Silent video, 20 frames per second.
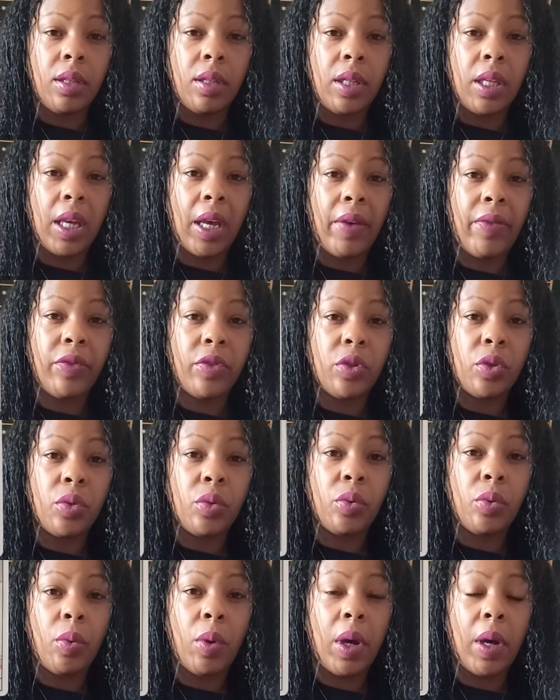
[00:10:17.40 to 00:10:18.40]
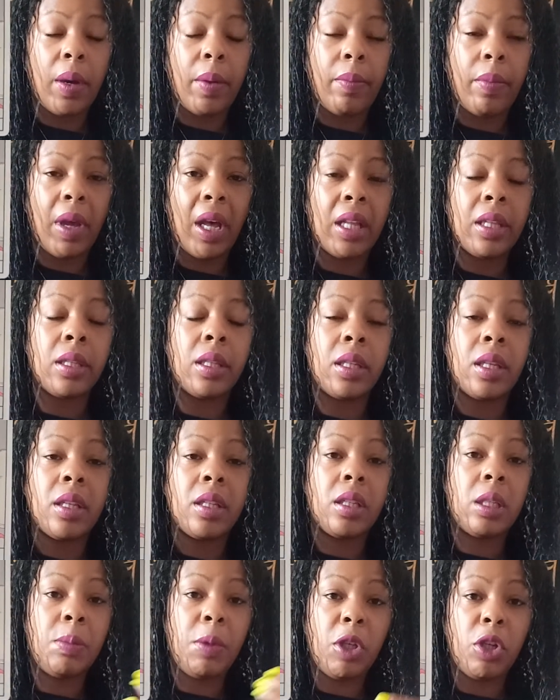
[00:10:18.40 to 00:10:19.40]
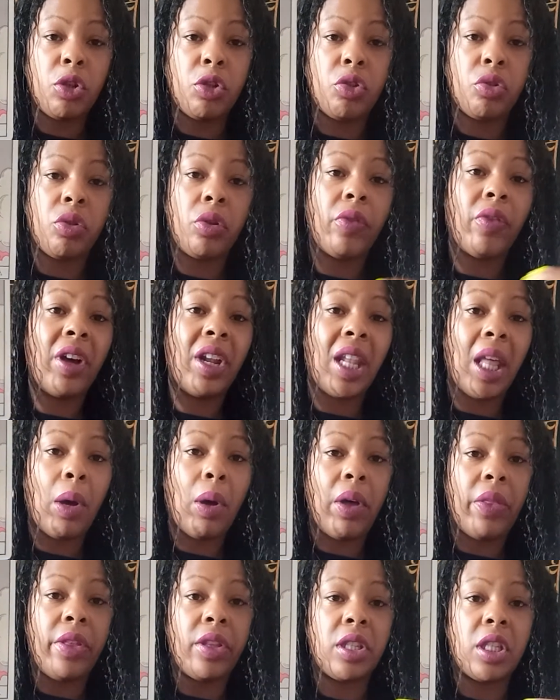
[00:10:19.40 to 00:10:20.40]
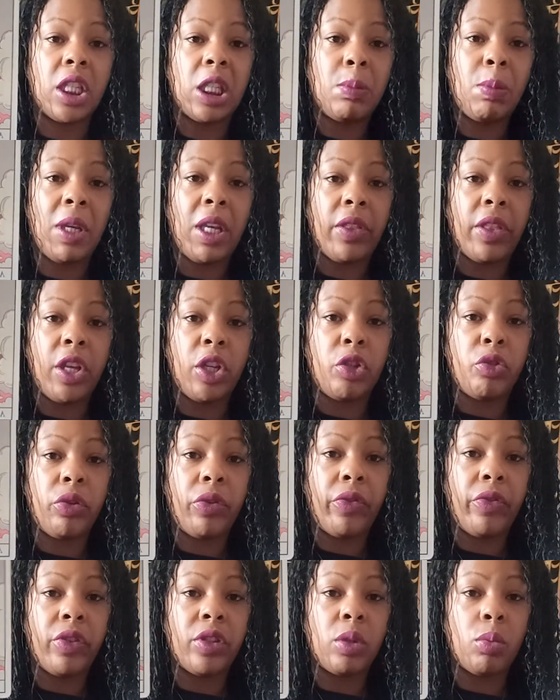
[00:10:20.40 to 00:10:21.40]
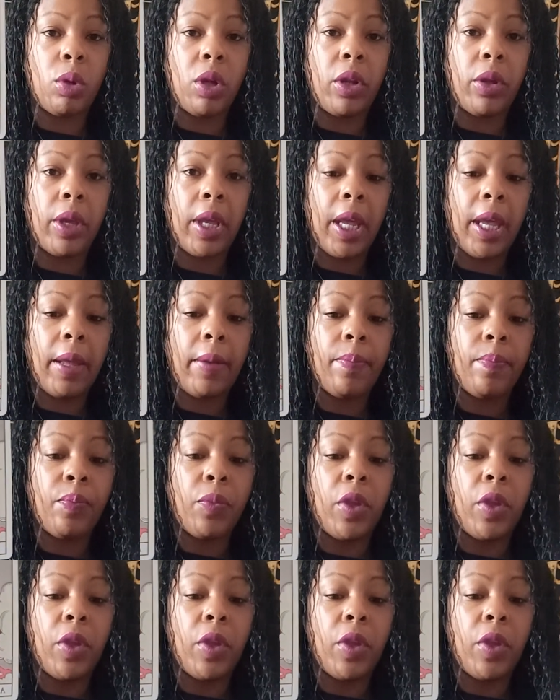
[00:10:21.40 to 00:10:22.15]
You have to, and speak your truth, allow others to speak their truth as well, okay?